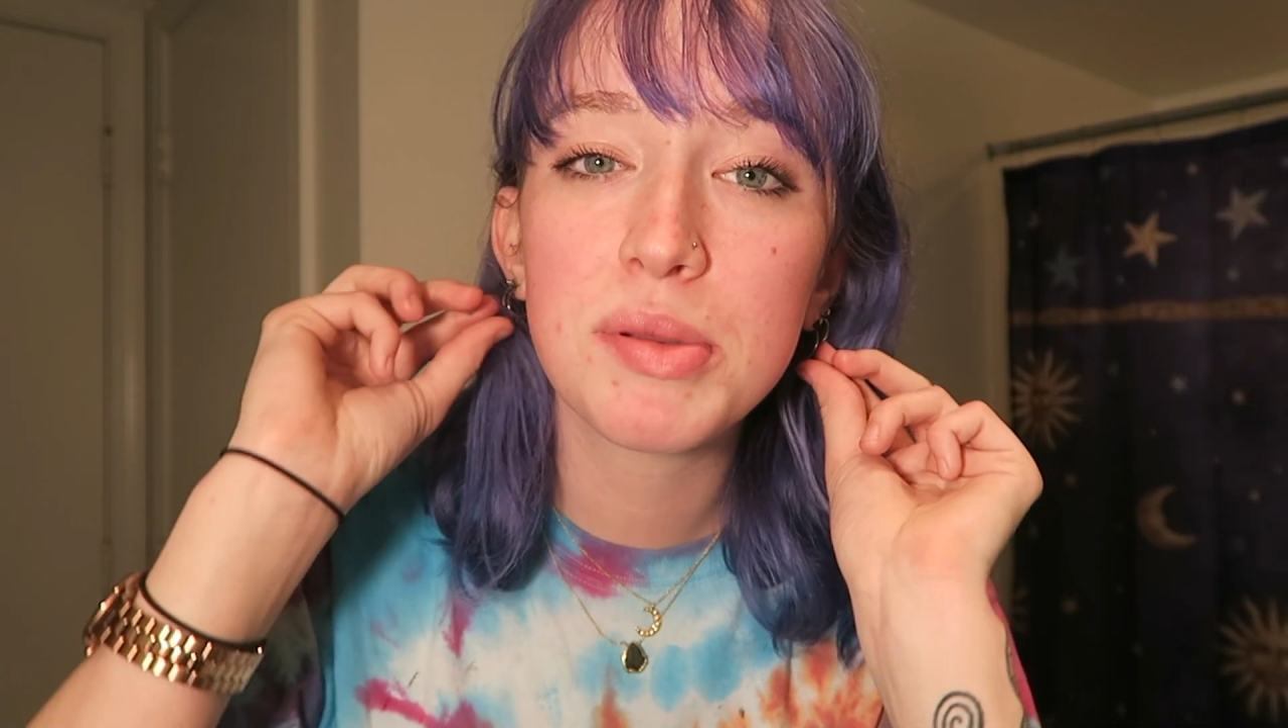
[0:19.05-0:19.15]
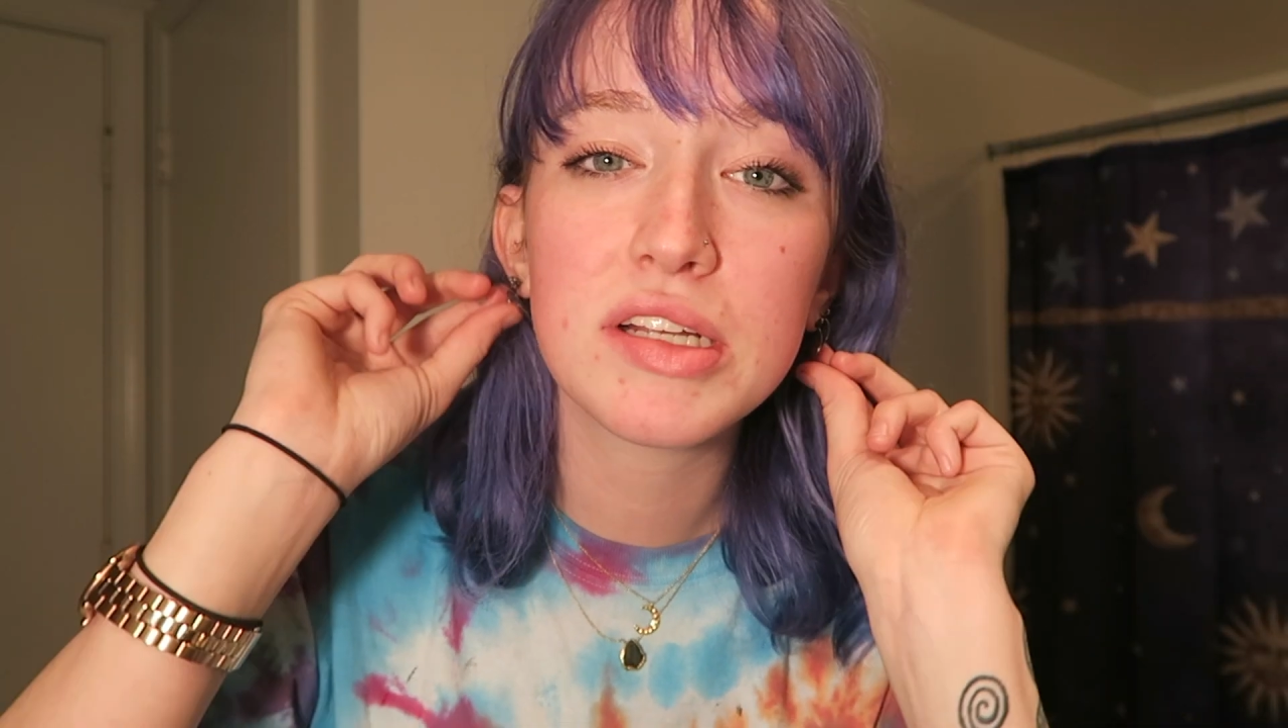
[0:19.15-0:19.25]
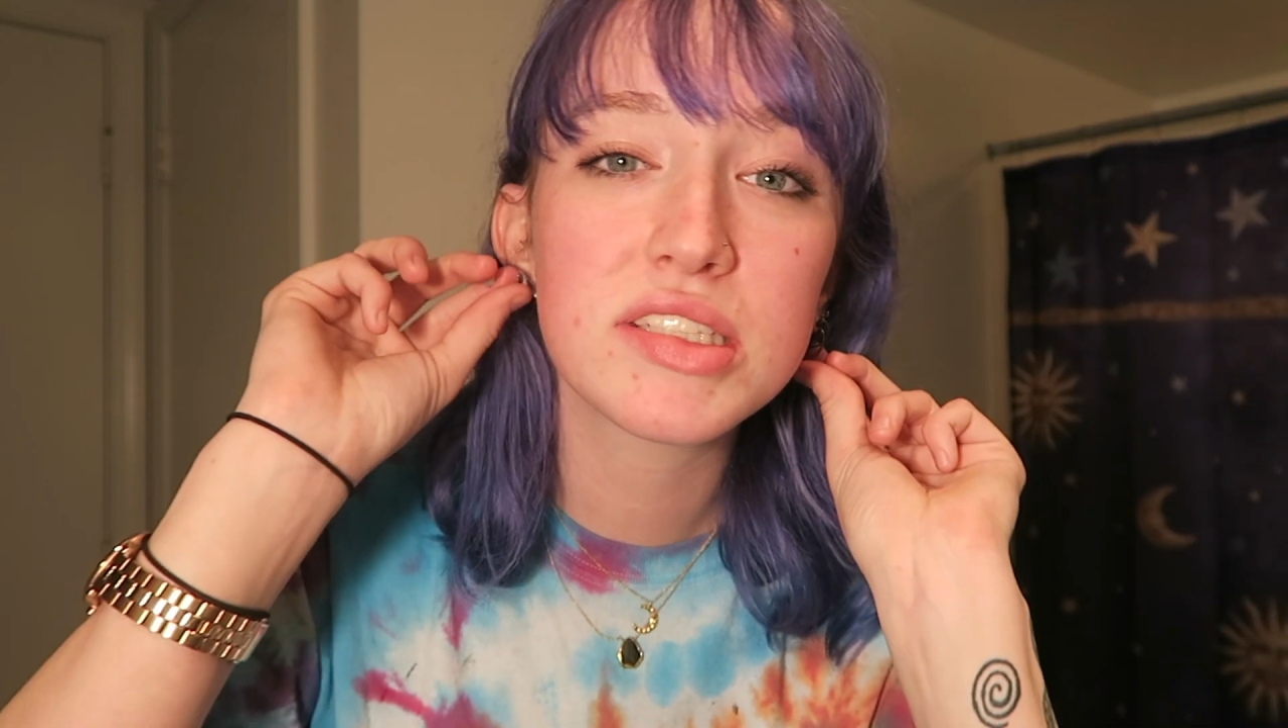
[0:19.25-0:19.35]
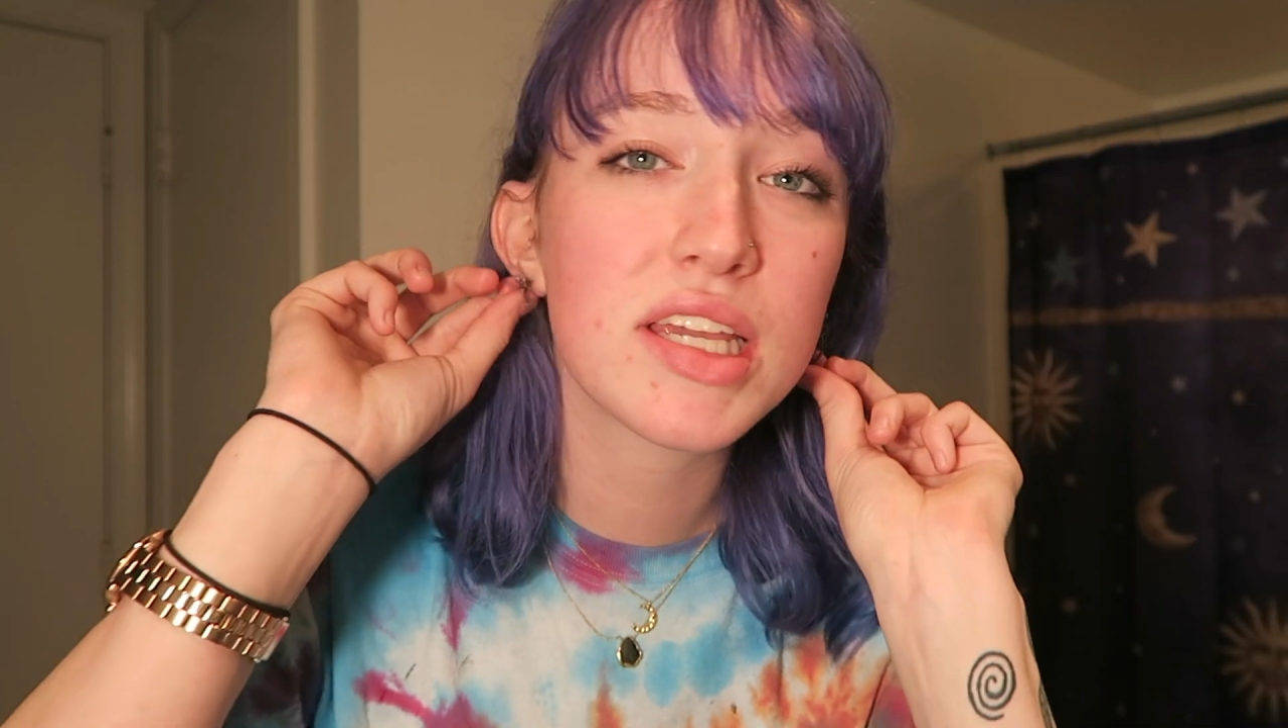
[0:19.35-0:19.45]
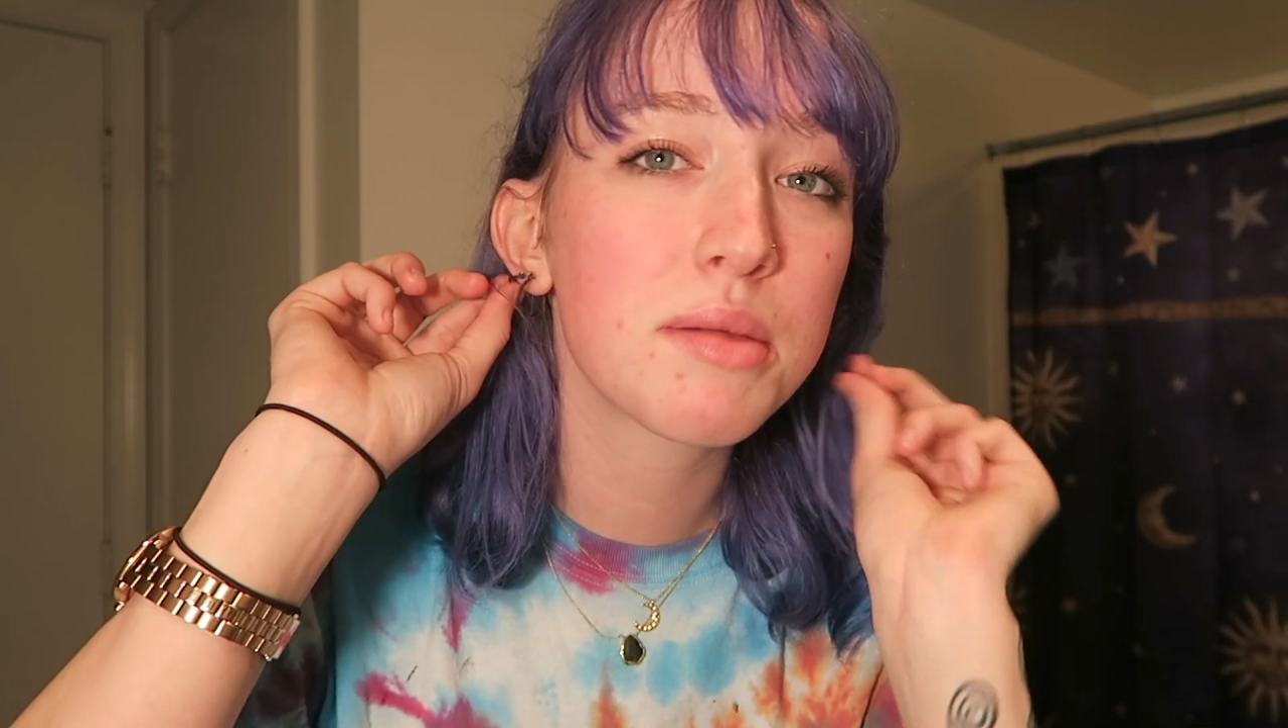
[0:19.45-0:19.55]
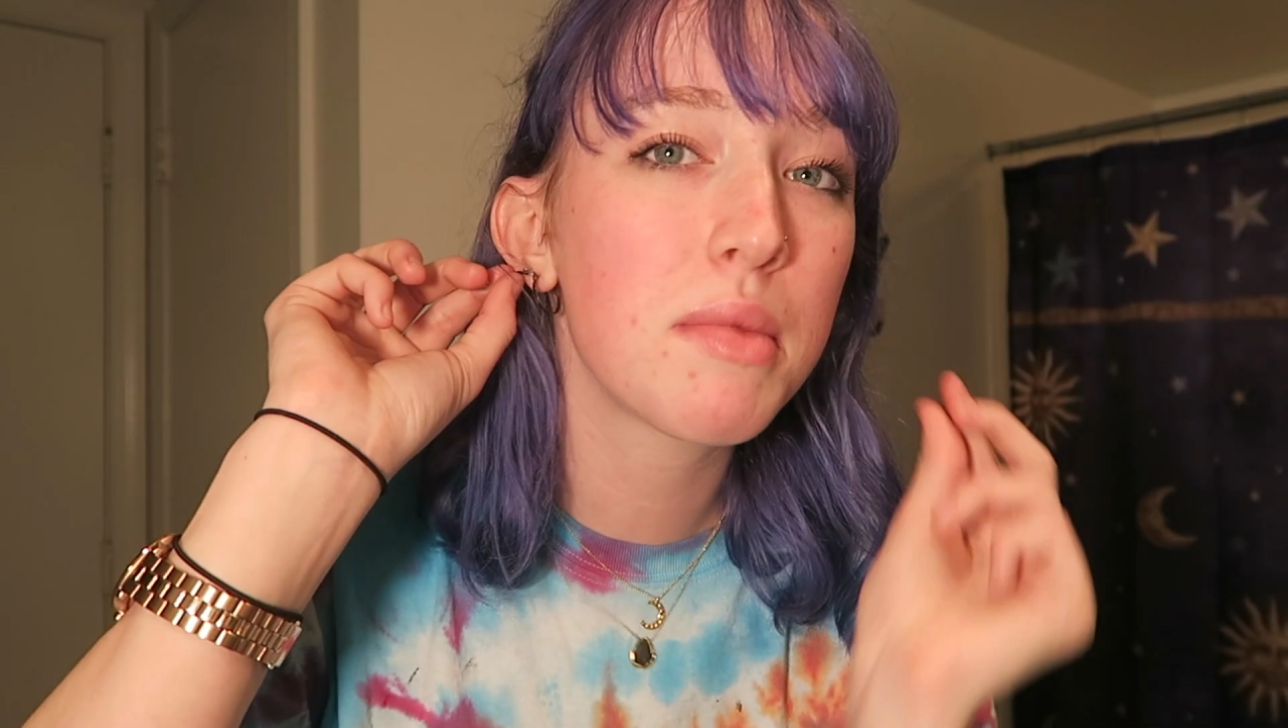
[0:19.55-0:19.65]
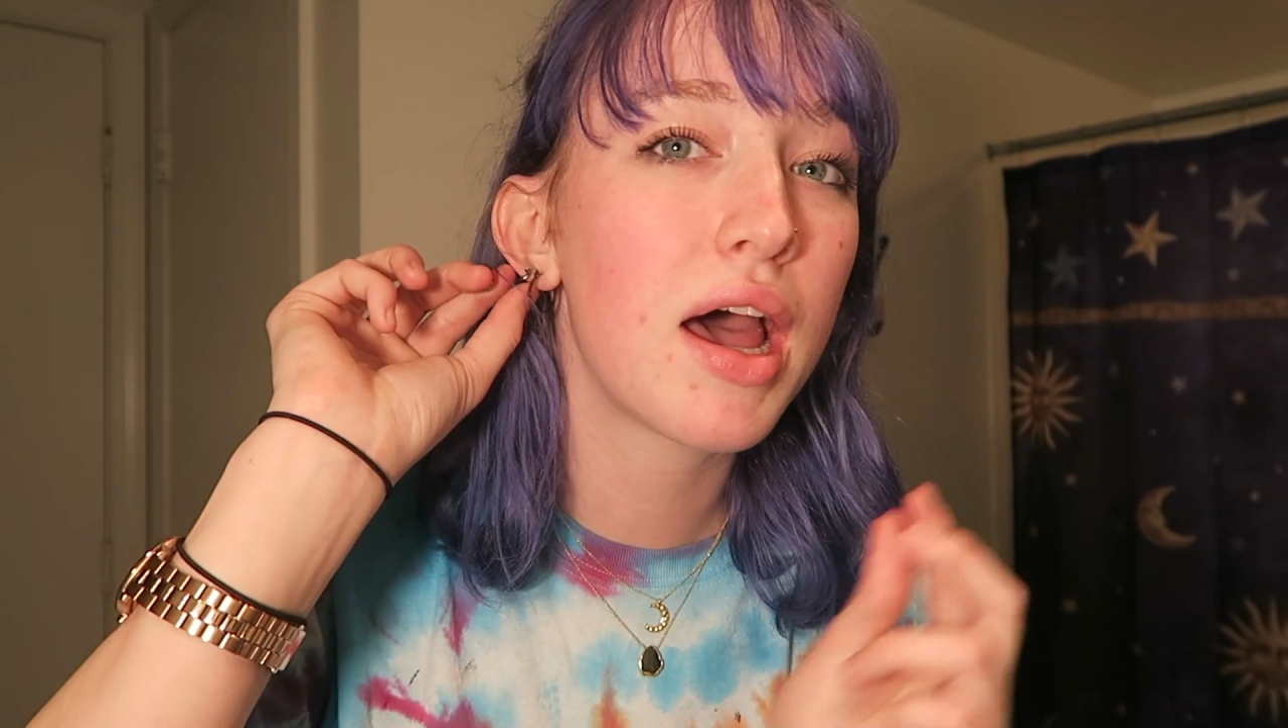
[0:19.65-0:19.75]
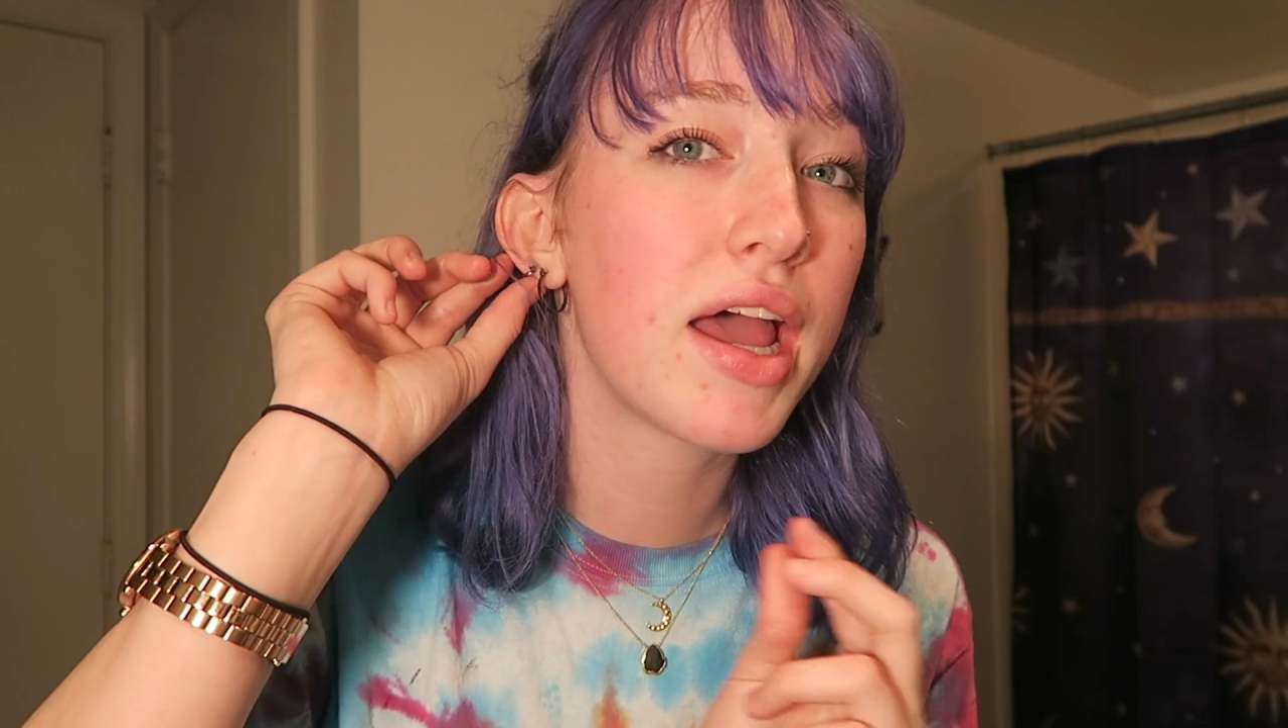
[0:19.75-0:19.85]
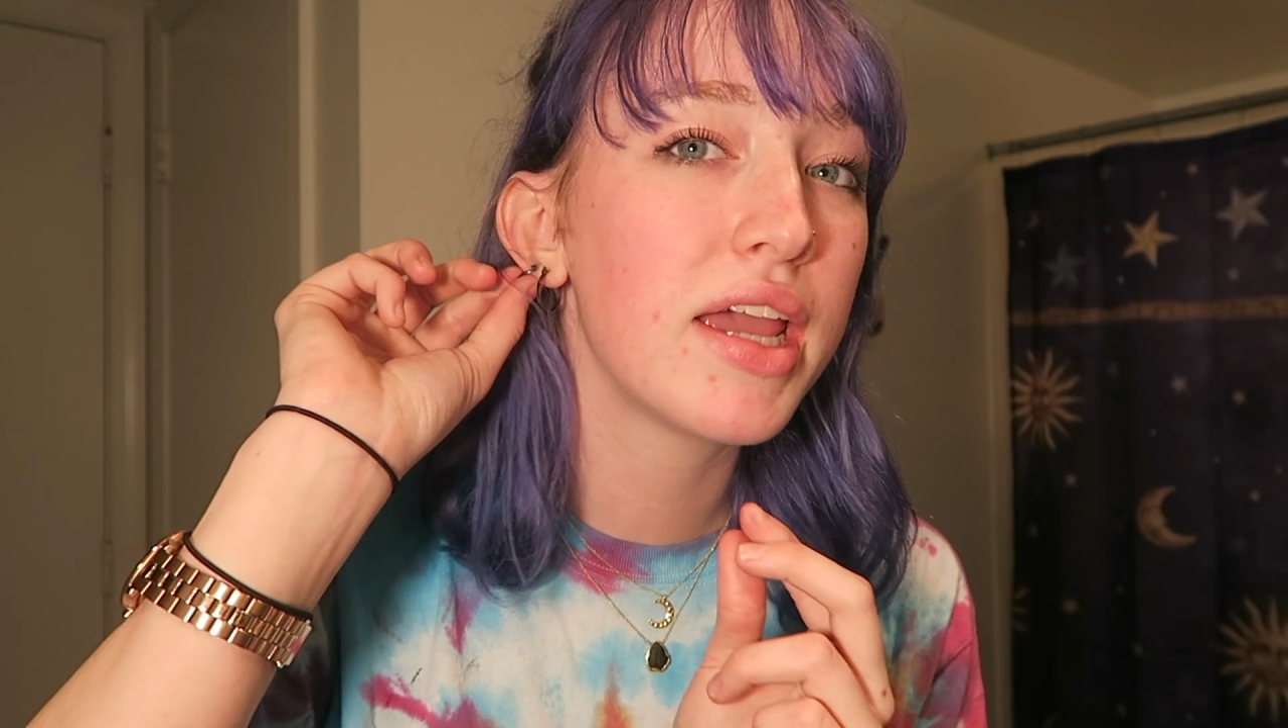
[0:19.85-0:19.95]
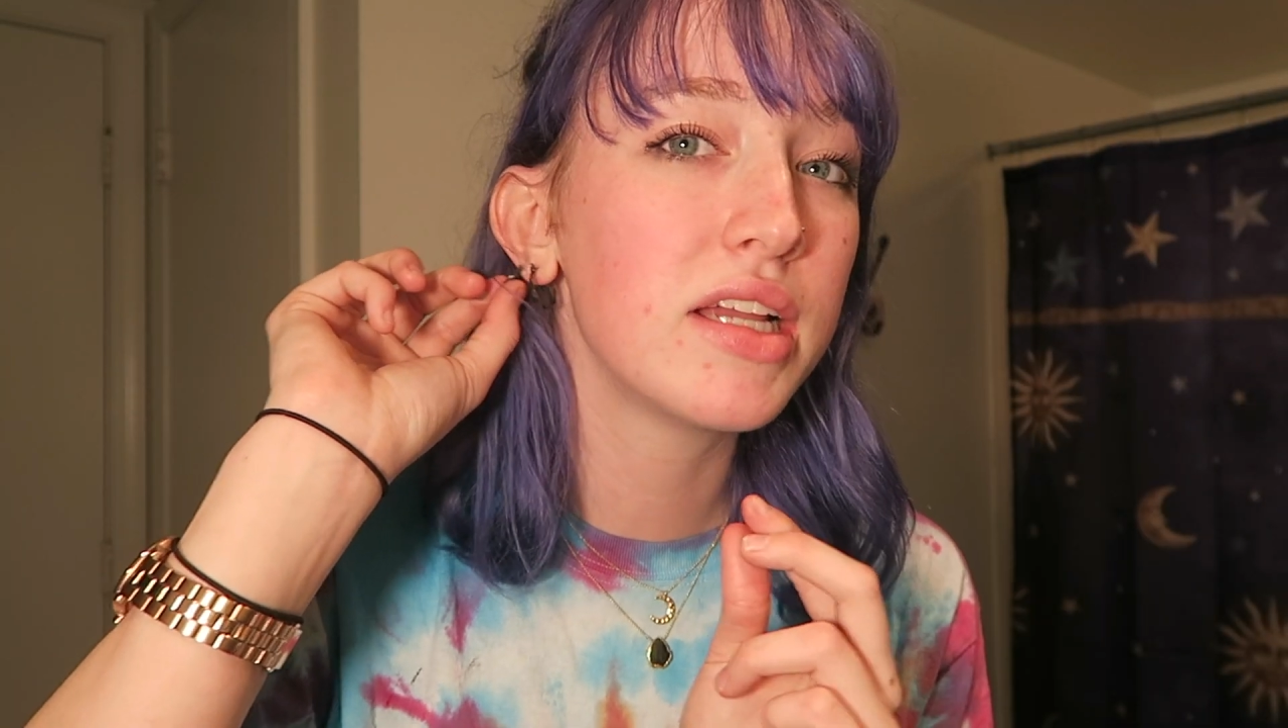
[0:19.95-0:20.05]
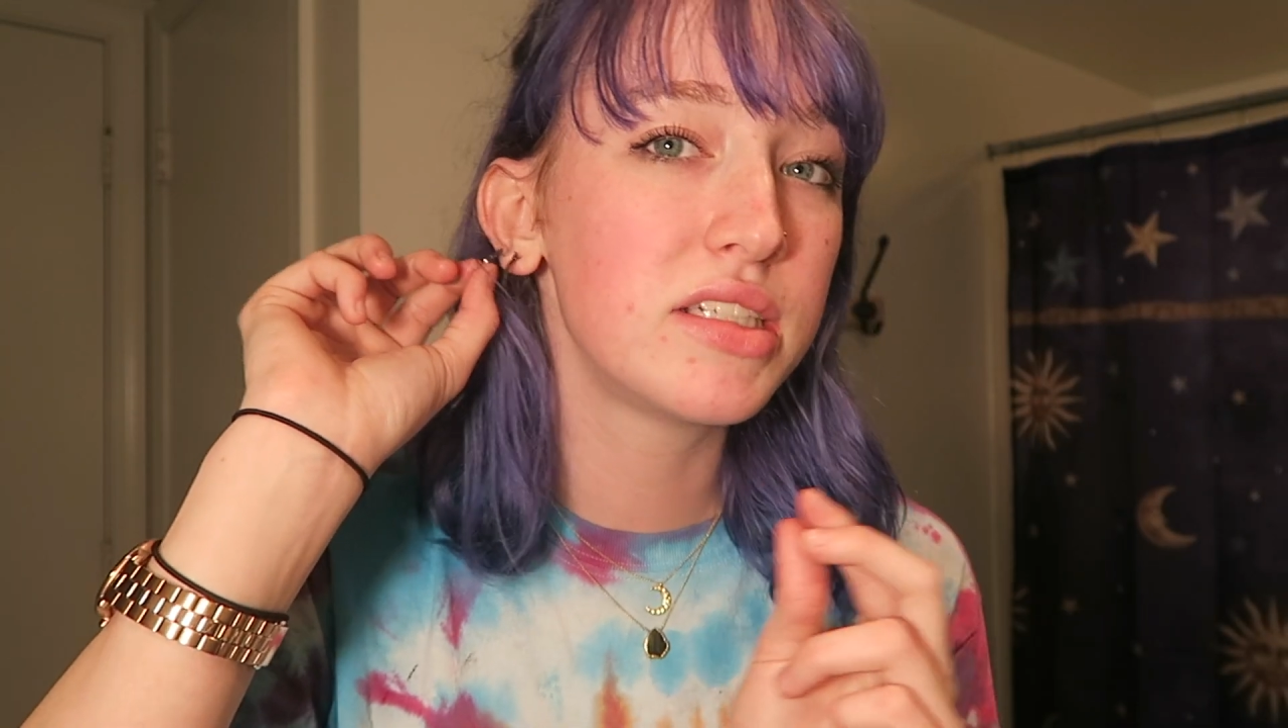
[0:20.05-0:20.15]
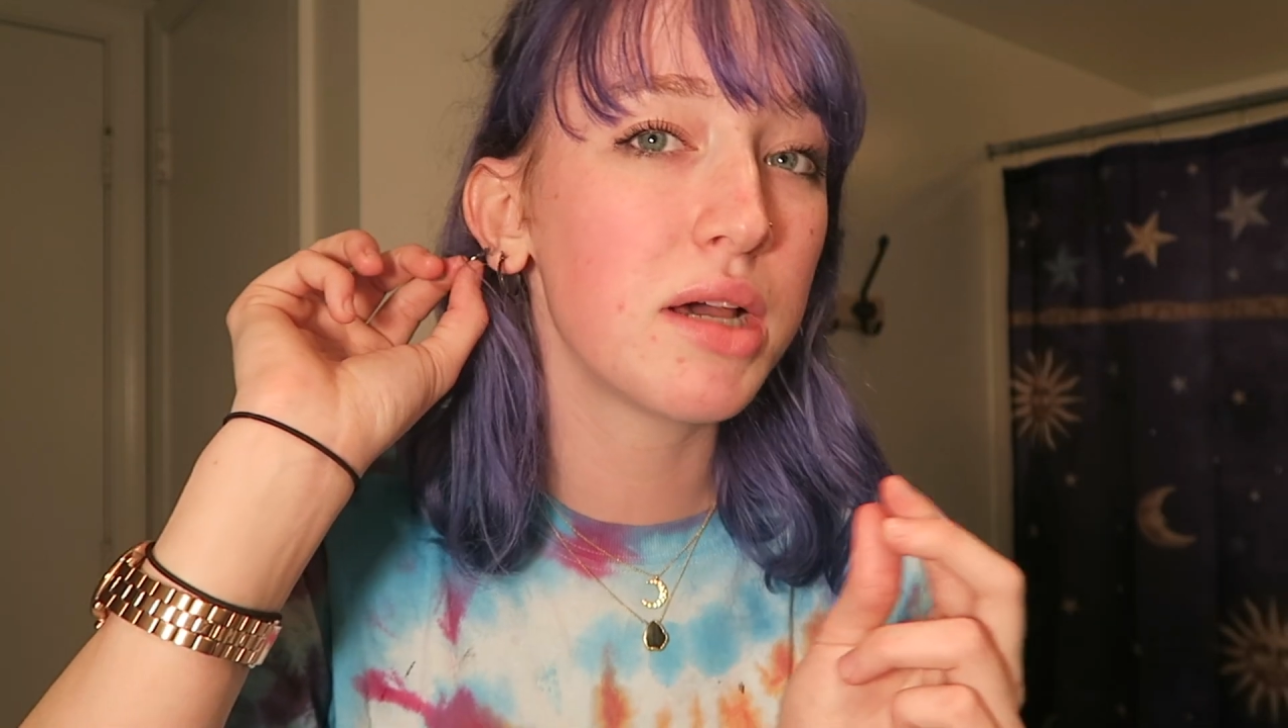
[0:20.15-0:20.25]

piercing my